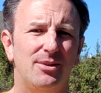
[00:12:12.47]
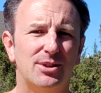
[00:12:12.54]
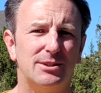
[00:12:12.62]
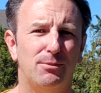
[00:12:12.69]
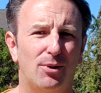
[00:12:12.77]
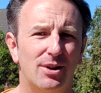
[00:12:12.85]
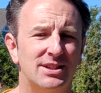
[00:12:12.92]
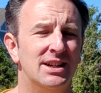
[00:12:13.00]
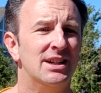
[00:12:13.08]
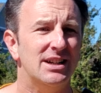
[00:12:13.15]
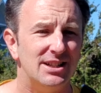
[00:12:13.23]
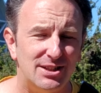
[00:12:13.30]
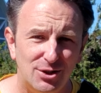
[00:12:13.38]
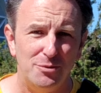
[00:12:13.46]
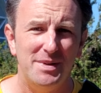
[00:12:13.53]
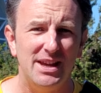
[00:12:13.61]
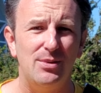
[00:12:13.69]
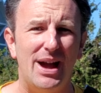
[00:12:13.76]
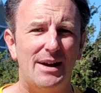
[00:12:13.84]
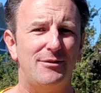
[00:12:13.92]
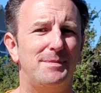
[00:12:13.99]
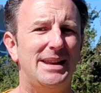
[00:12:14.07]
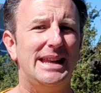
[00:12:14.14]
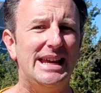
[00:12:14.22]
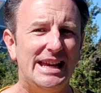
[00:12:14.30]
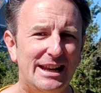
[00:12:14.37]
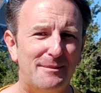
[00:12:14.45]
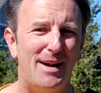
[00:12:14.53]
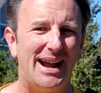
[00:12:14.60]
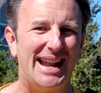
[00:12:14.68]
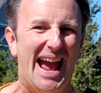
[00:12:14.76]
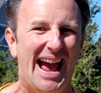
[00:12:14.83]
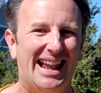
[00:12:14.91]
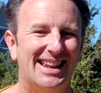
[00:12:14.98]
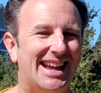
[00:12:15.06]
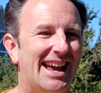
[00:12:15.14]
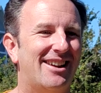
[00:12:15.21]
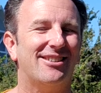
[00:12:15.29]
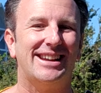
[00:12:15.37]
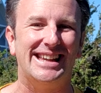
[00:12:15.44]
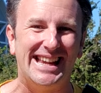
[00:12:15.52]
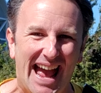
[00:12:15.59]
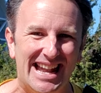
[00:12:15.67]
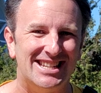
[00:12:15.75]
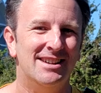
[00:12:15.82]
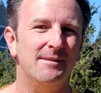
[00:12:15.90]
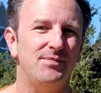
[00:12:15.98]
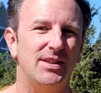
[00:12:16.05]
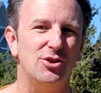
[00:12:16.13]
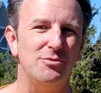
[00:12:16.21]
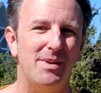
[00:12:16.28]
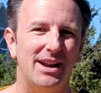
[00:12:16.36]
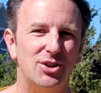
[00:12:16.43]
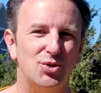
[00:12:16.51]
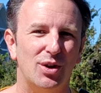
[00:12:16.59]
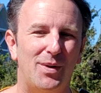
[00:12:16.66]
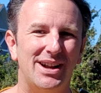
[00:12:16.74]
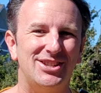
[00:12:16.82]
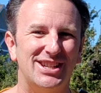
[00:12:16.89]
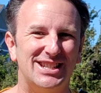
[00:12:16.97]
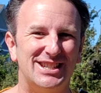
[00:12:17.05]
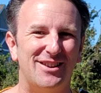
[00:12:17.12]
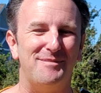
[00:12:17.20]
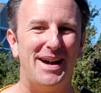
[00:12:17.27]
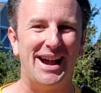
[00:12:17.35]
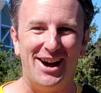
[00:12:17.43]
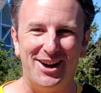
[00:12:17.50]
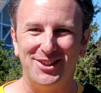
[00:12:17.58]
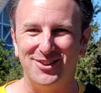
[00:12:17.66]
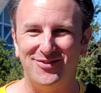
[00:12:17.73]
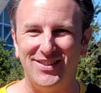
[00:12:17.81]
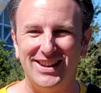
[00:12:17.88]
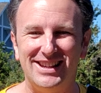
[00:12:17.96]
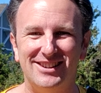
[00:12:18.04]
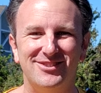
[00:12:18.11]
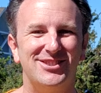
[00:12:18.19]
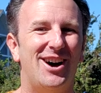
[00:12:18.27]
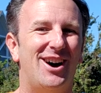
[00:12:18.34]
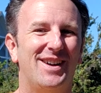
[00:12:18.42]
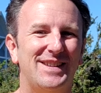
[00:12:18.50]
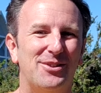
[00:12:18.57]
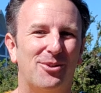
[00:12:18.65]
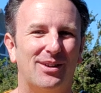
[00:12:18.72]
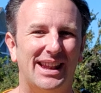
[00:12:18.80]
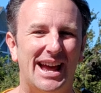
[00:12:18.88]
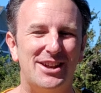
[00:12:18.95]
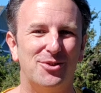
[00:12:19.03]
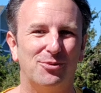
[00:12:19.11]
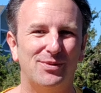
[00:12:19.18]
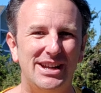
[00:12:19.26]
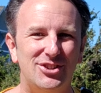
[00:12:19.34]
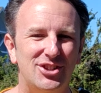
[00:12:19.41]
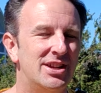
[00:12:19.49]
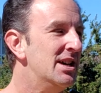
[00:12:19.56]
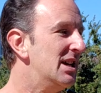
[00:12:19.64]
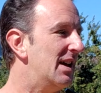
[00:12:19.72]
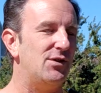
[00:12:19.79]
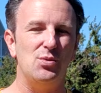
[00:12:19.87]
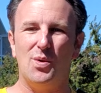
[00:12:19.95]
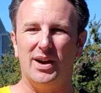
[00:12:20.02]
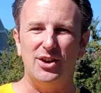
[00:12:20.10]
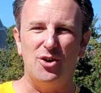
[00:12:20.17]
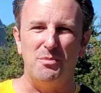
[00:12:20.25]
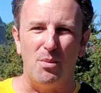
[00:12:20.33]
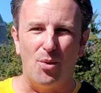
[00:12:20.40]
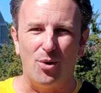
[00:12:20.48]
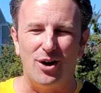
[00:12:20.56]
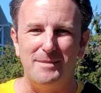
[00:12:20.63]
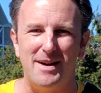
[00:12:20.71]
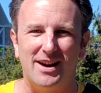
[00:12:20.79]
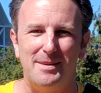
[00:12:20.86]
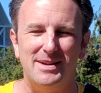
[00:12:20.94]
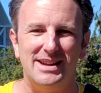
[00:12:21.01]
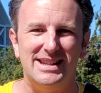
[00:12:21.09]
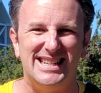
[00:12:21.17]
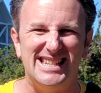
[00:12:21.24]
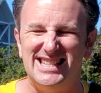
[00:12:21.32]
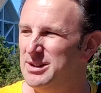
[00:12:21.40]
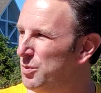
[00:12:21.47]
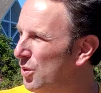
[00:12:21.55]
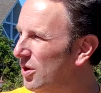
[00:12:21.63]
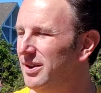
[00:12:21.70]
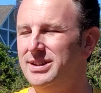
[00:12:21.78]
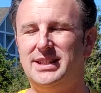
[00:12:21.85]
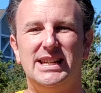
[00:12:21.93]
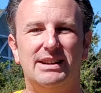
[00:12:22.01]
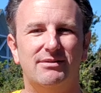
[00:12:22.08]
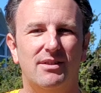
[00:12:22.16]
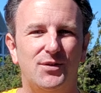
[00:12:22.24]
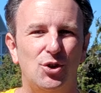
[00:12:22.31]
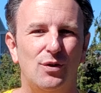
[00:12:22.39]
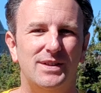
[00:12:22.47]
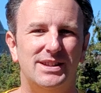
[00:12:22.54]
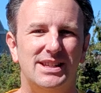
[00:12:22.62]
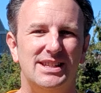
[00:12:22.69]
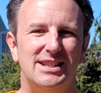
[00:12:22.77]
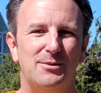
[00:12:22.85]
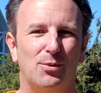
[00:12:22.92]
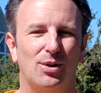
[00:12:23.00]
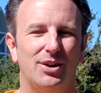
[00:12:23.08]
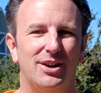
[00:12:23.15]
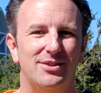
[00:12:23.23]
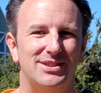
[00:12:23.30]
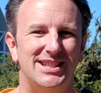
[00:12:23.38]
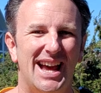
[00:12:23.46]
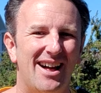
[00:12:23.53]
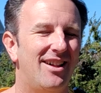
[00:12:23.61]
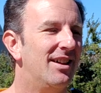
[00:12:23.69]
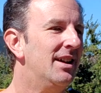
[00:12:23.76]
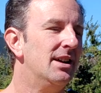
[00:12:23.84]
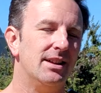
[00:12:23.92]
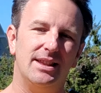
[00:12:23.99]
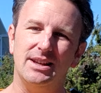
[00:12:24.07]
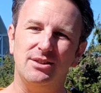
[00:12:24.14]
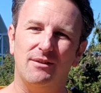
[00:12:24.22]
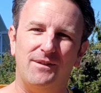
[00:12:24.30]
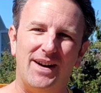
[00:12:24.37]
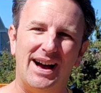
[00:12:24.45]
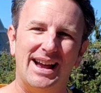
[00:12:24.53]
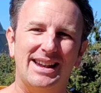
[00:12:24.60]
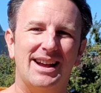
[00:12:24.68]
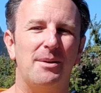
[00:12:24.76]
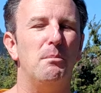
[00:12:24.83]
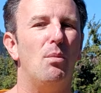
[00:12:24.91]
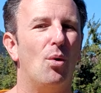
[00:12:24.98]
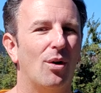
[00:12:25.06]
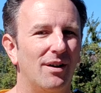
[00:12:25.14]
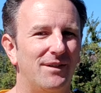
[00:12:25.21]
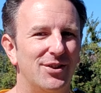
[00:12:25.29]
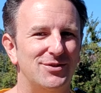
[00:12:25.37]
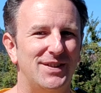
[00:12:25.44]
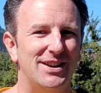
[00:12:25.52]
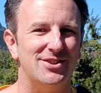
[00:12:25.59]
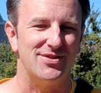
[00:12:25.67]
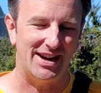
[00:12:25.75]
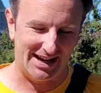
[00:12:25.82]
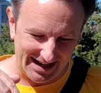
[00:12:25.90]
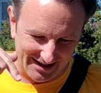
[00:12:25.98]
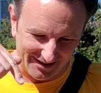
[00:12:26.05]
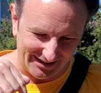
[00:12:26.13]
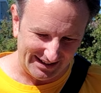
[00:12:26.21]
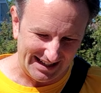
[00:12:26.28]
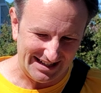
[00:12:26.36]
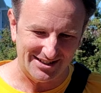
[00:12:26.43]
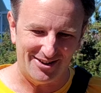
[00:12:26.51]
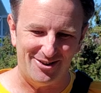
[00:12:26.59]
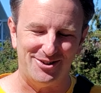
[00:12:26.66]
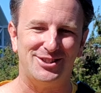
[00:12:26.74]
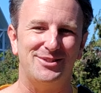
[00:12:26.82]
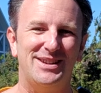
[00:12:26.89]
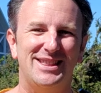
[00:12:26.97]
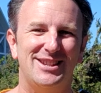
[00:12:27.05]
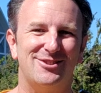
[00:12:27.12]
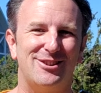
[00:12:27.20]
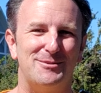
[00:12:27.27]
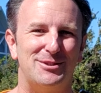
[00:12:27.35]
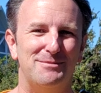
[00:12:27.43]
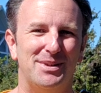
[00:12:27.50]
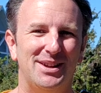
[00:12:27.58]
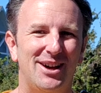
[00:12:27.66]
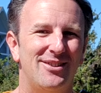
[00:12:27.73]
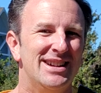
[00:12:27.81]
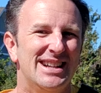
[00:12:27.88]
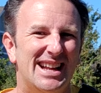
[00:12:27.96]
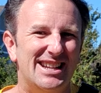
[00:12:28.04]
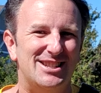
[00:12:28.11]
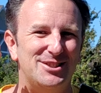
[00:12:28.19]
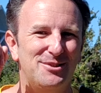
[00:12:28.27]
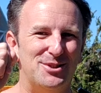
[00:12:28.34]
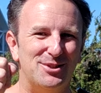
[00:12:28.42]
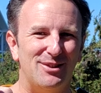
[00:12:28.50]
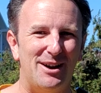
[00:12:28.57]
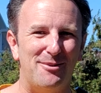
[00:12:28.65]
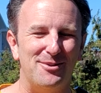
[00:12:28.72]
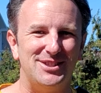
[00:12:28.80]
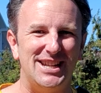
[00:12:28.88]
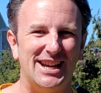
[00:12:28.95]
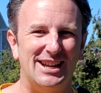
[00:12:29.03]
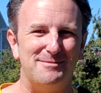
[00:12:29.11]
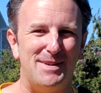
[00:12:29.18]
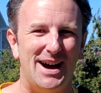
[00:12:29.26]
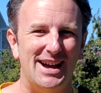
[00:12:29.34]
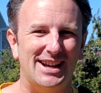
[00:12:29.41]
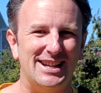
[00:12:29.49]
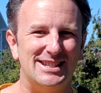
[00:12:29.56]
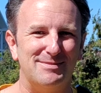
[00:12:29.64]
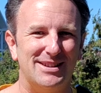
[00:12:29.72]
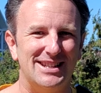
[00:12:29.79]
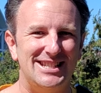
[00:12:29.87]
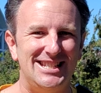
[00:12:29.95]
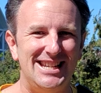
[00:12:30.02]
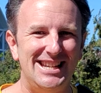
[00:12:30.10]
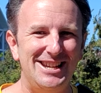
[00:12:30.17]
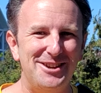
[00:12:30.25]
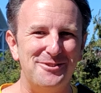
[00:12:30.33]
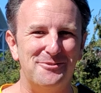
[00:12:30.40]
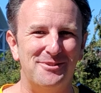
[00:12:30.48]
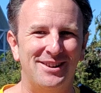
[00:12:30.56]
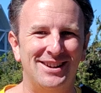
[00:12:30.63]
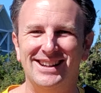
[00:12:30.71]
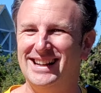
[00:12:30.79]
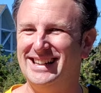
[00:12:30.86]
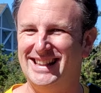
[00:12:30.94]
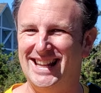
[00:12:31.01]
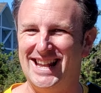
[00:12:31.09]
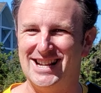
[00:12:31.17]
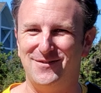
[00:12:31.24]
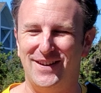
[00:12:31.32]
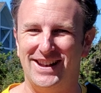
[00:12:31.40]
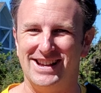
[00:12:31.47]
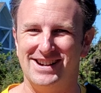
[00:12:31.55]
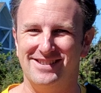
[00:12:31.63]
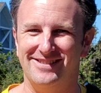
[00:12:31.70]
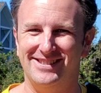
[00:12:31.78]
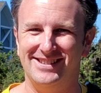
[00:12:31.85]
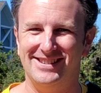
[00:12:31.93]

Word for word: explorers, assuming you haven't been eaten by an alligator yet, then you might enjoy watching some of my other videos on the Orlando region. If you want to know more about coming to Disney World, see a review of a Disney World hotel, then you'll find more of those videos right here. Links also in the description below. As usual, I won't say goodbye because I'm going to see you in the next video.